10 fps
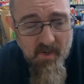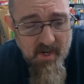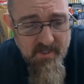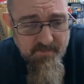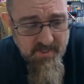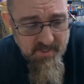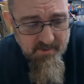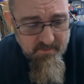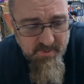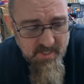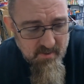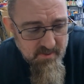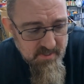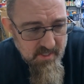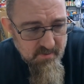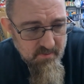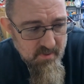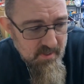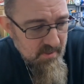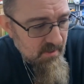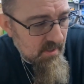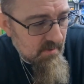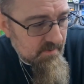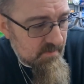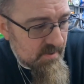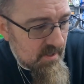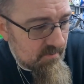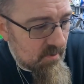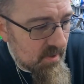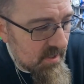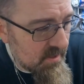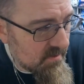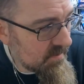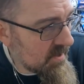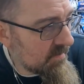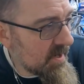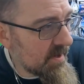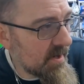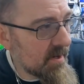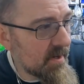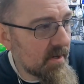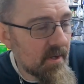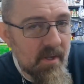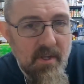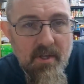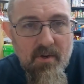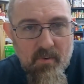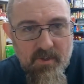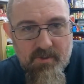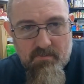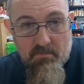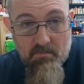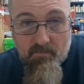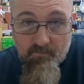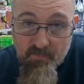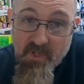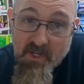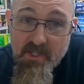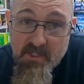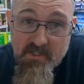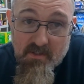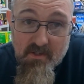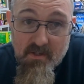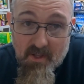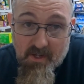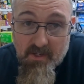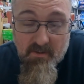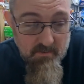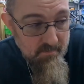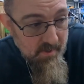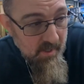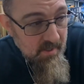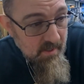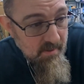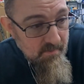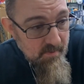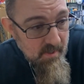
Yeah, it's been like three hours. I had to uh, clean up some stuff, organize some stuff out here, which it doesn't look like it, but I did.